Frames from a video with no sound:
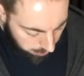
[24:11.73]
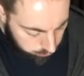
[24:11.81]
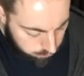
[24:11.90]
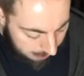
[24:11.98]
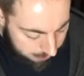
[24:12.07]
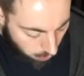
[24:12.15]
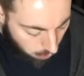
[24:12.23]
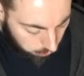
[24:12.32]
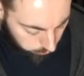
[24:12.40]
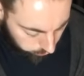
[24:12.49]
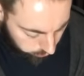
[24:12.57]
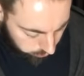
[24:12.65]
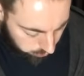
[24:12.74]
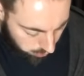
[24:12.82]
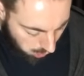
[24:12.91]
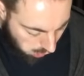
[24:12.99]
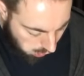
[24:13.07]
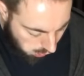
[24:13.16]
Red Hots.
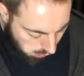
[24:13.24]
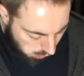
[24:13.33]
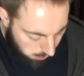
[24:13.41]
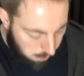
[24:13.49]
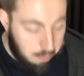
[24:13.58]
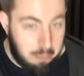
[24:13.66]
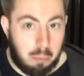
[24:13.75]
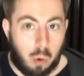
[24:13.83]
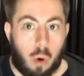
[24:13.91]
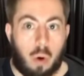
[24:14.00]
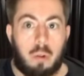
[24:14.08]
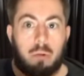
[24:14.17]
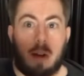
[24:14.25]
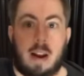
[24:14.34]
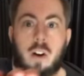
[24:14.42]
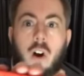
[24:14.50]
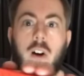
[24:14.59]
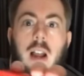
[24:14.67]
More
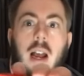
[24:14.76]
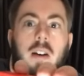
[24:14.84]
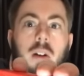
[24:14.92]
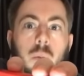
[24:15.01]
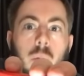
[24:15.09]
Red Hot candy.